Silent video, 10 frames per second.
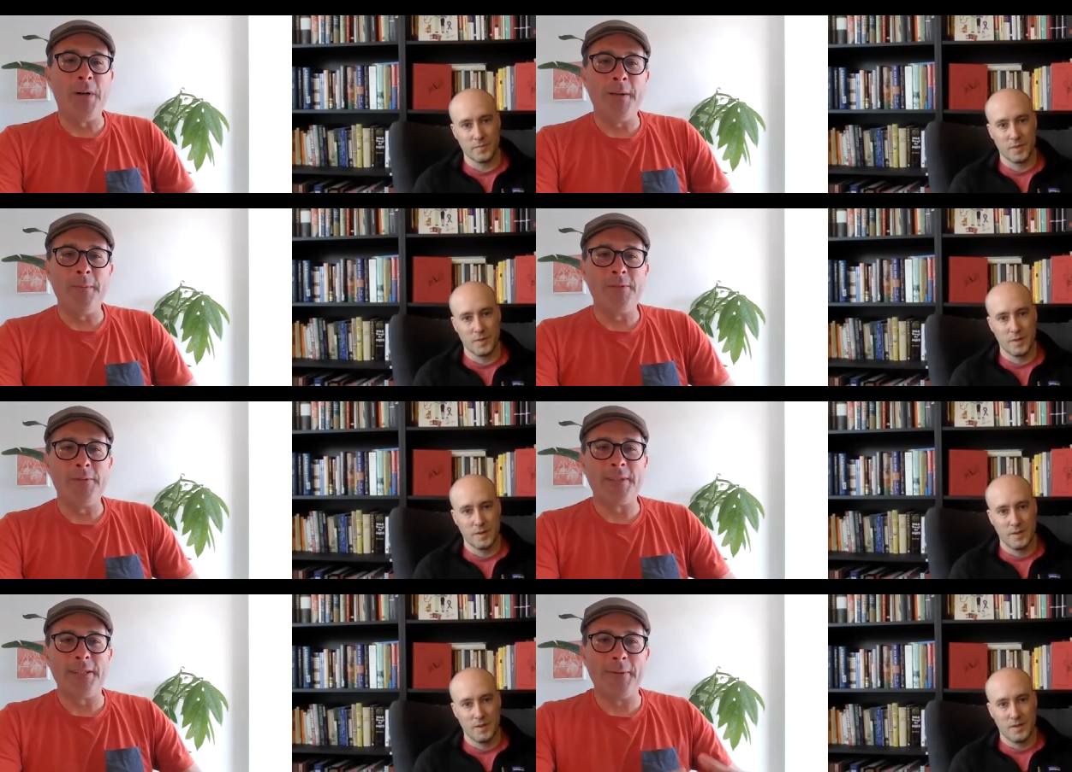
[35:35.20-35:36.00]
Speaker 1: pubs,
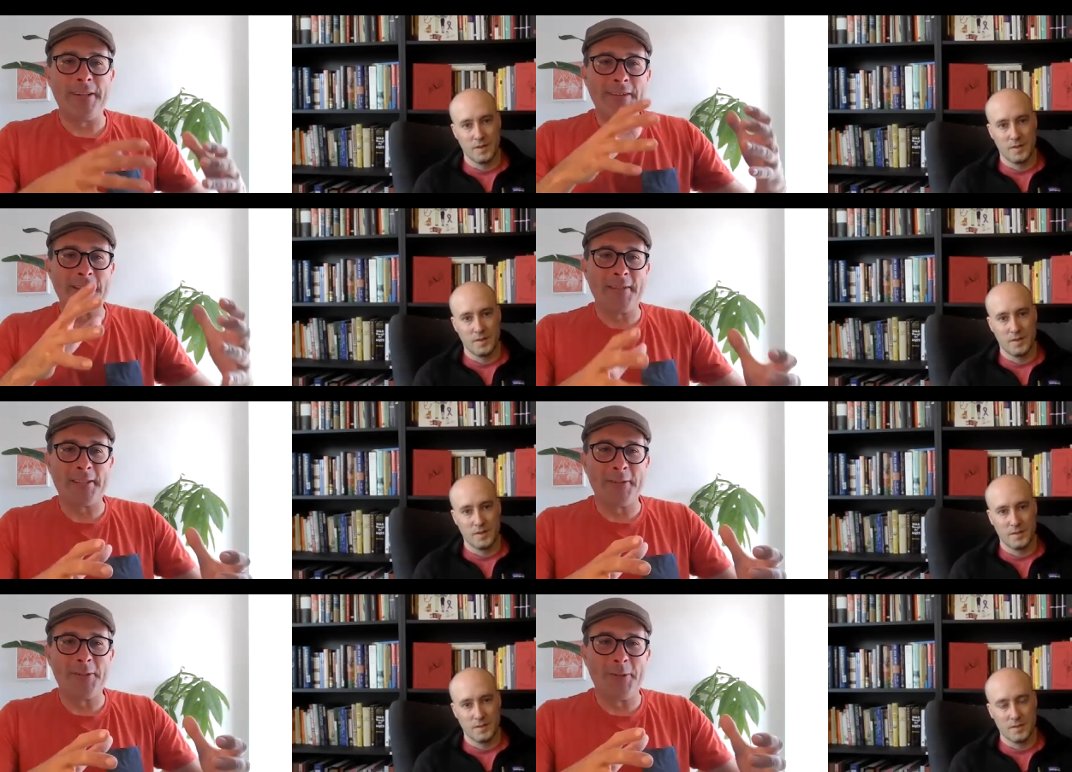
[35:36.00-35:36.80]
you know, where they always have like
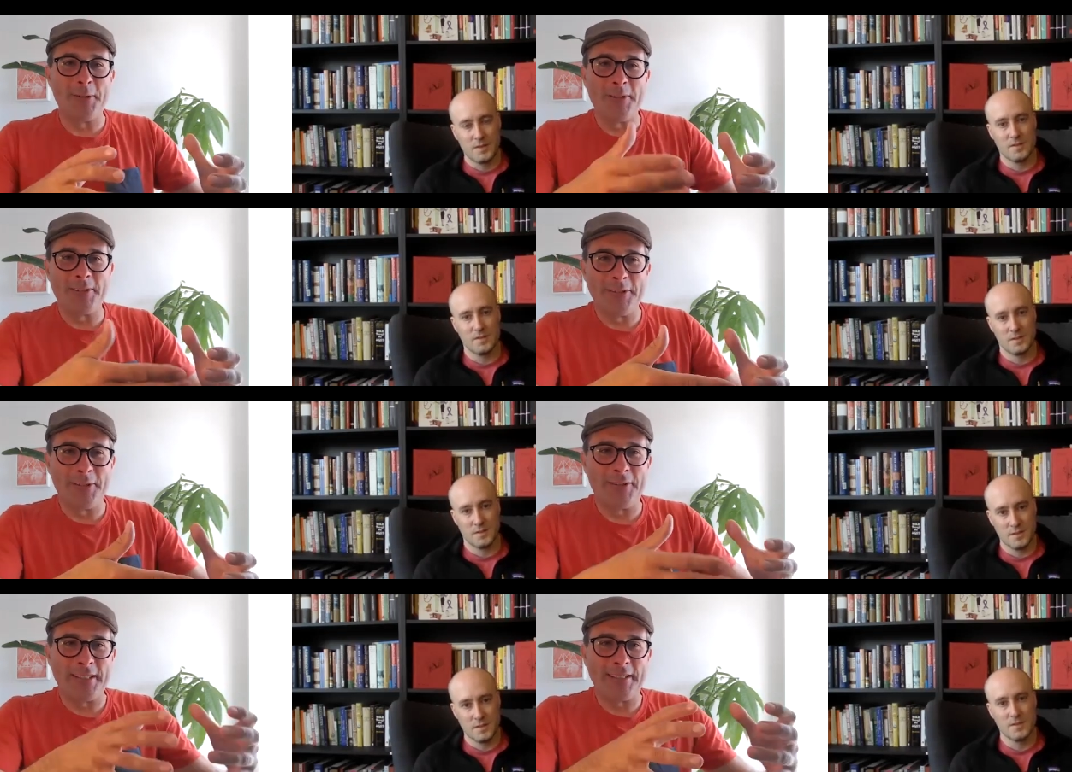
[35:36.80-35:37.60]
little doors and little
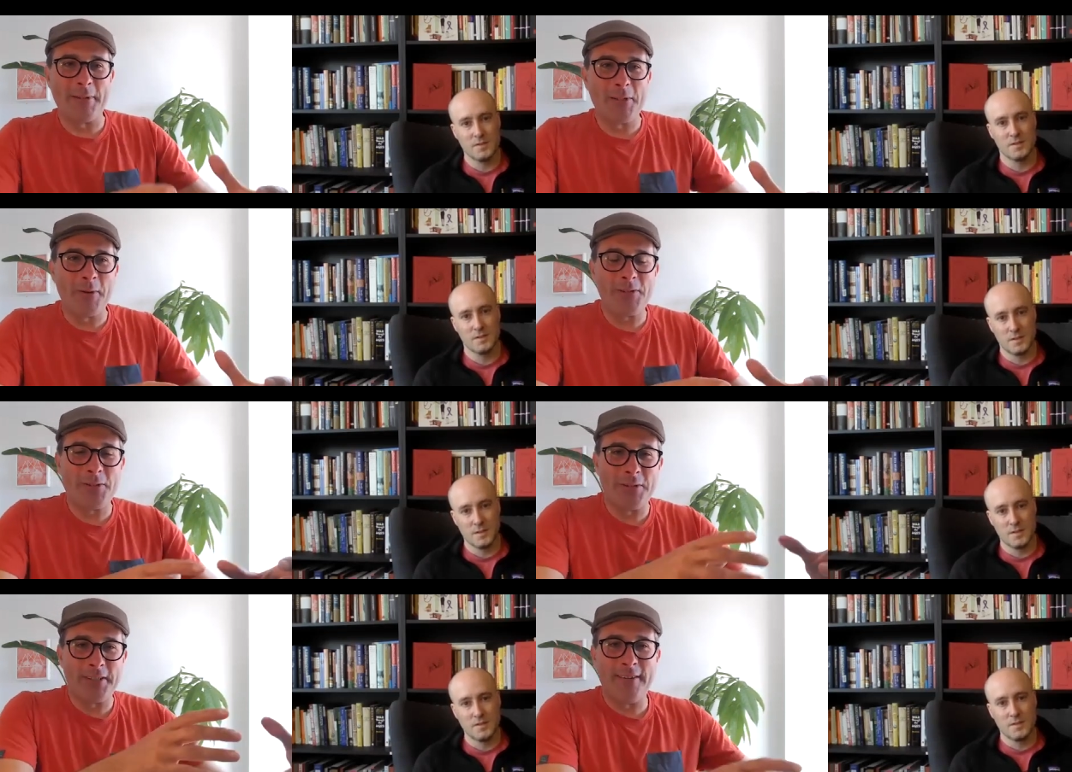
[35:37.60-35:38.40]
things where you go into
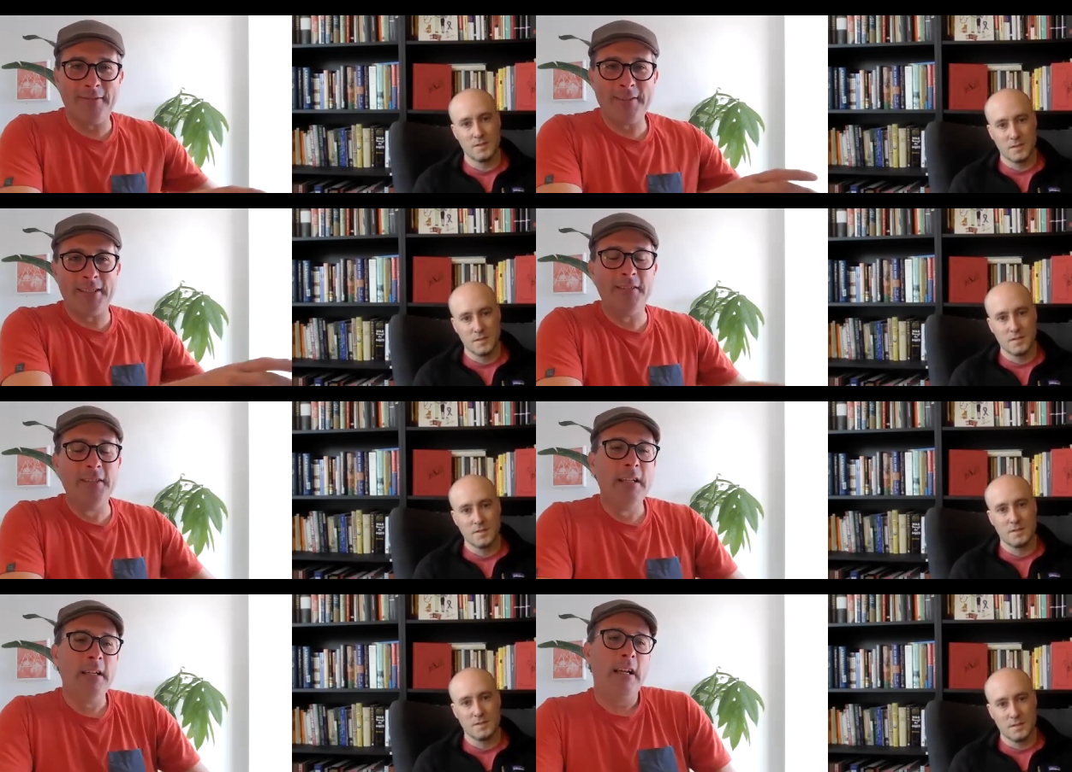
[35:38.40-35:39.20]
and you have you
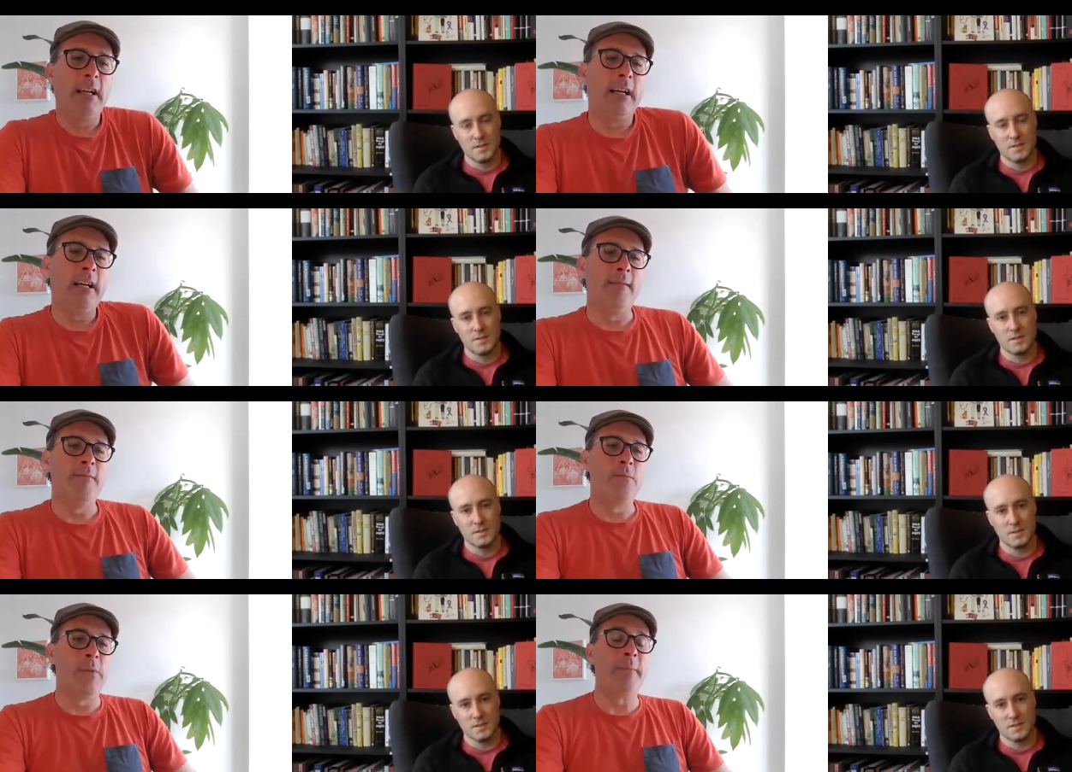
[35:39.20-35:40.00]
know um,
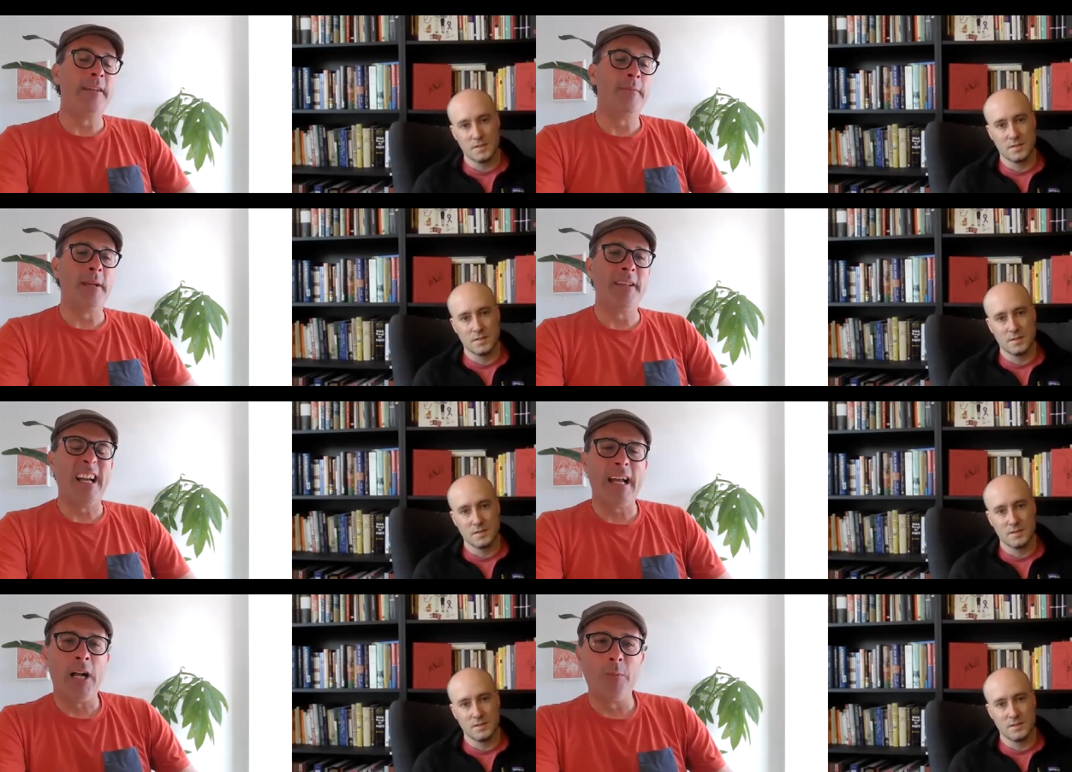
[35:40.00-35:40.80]
maybe maybe
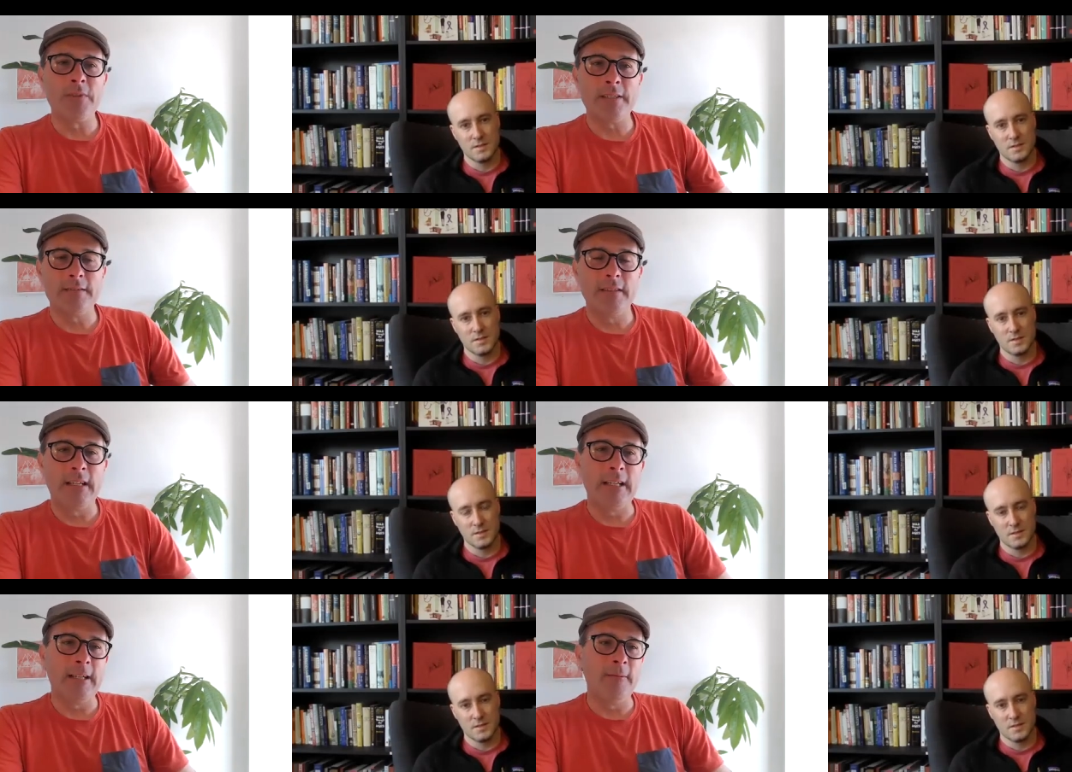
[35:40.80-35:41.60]
that helps it.
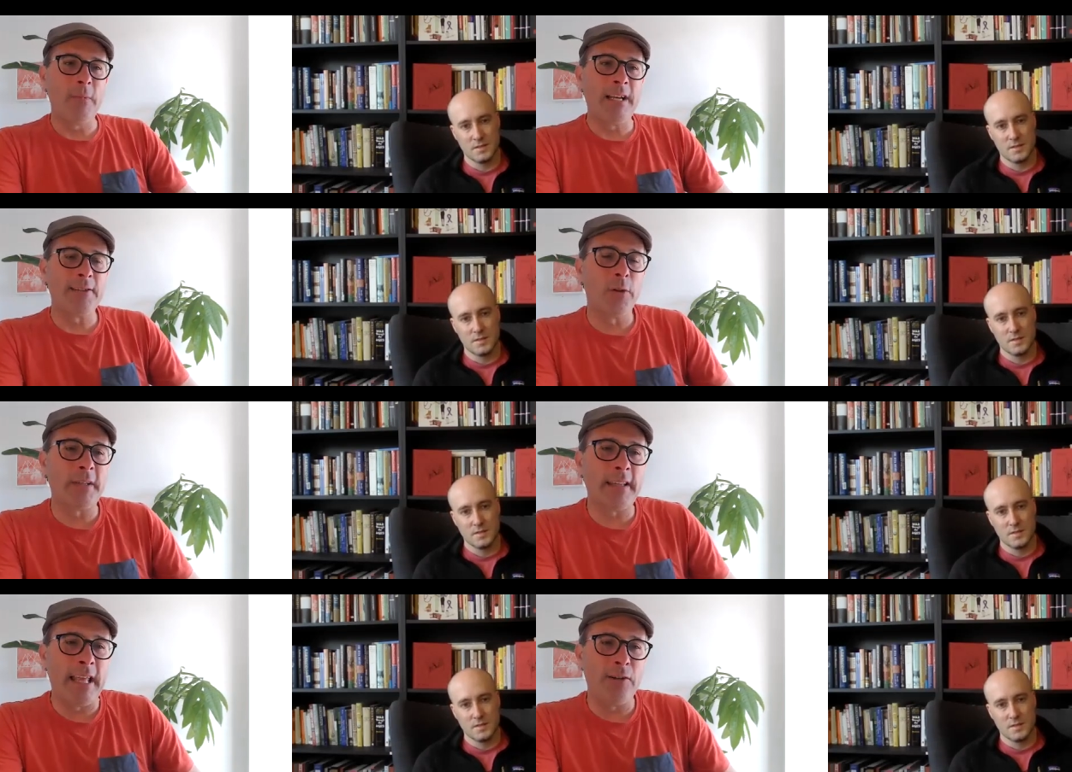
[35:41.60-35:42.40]
Um, but I just hope that
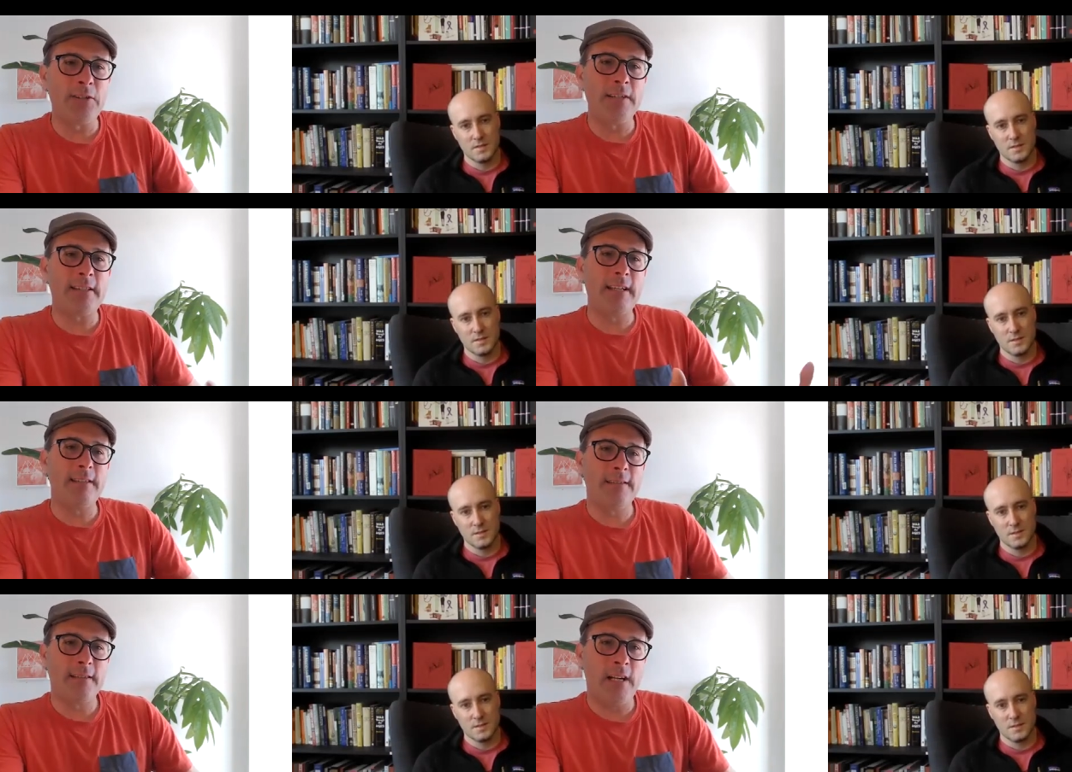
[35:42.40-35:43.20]
the energy
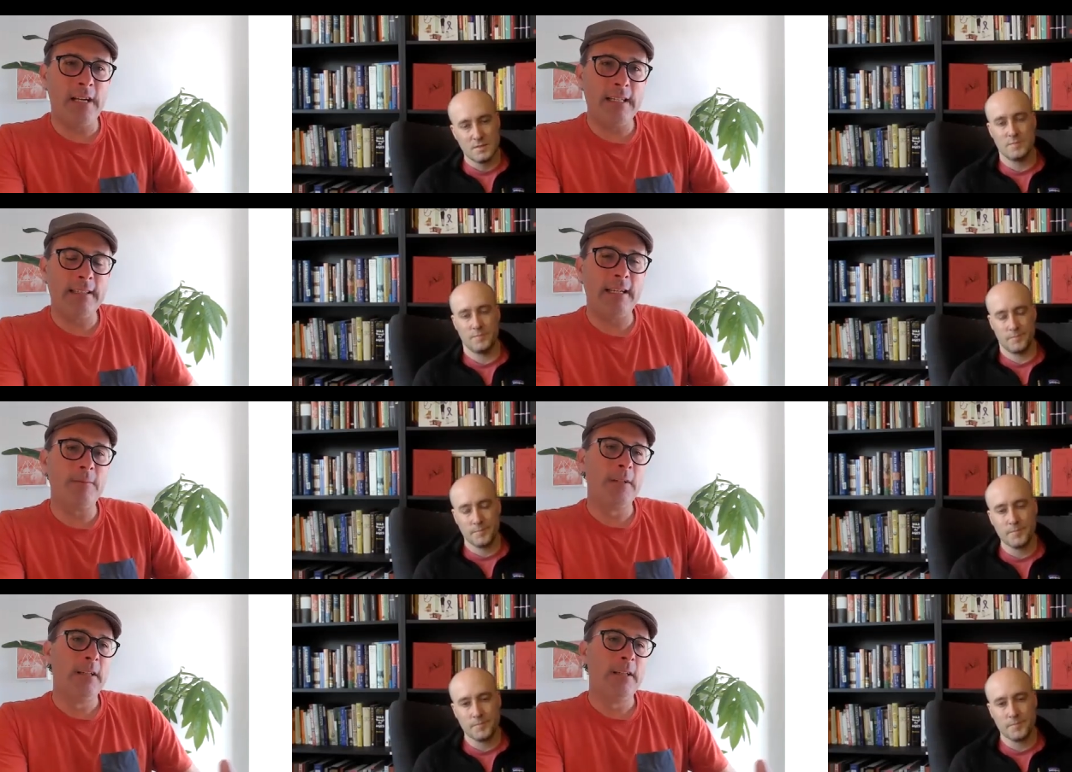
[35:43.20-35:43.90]
stays high. That